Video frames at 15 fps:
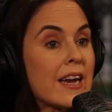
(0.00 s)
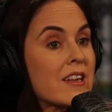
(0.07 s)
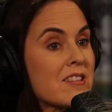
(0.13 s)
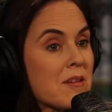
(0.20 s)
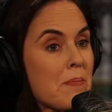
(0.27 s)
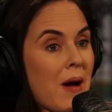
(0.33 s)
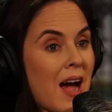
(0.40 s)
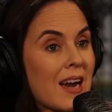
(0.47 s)
it's
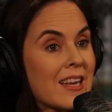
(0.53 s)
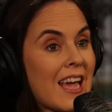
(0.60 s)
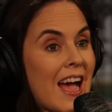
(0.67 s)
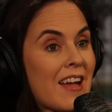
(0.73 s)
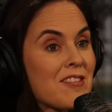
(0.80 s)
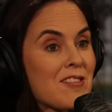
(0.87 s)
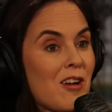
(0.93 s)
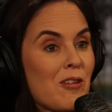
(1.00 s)
a
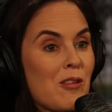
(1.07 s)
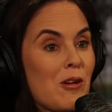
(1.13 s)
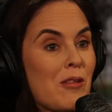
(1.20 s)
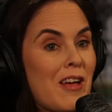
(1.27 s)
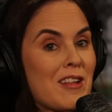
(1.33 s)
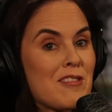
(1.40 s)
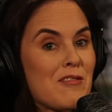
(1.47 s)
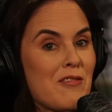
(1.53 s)
podcast. Although
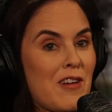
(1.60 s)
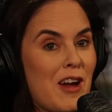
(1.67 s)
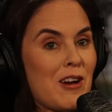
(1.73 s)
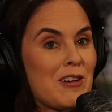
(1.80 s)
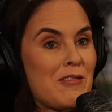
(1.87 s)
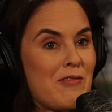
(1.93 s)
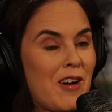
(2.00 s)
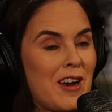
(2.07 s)
that's
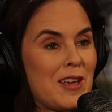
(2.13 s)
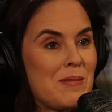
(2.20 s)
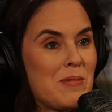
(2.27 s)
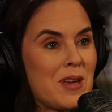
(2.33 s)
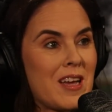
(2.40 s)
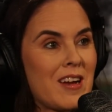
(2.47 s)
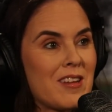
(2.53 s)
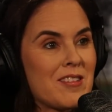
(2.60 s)
very funny
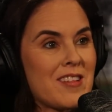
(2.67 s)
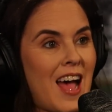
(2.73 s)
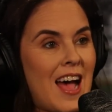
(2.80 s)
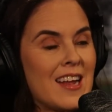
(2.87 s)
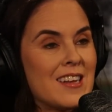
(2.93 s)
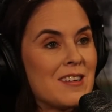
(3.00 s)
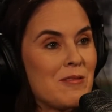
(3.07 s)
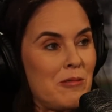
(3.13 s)
because
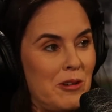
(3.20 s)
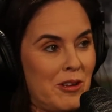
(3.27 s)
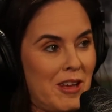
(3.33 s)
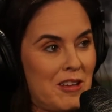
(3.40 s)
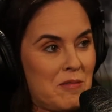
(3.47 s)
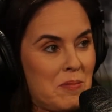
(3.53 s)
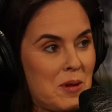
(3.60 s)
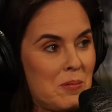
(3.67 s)
I didn't
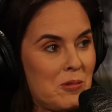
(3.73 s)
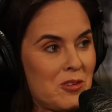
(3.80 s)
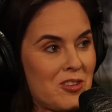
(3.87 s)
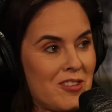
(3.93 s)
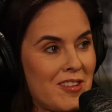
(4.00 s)
realize people just